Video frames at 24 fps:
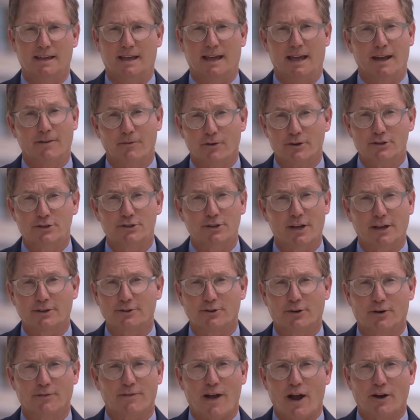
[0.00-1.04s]
Every
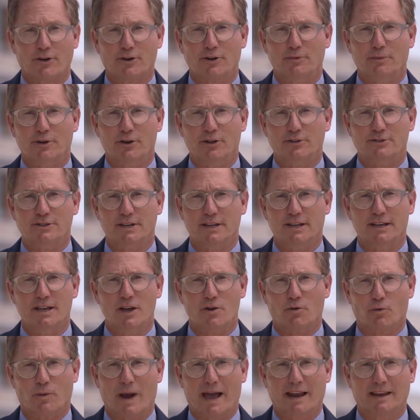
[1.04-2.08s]
sector of our community
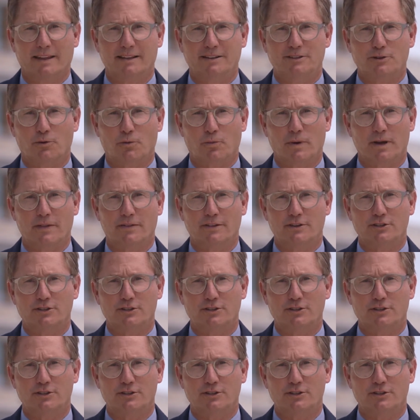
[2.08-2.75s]
rallied to win the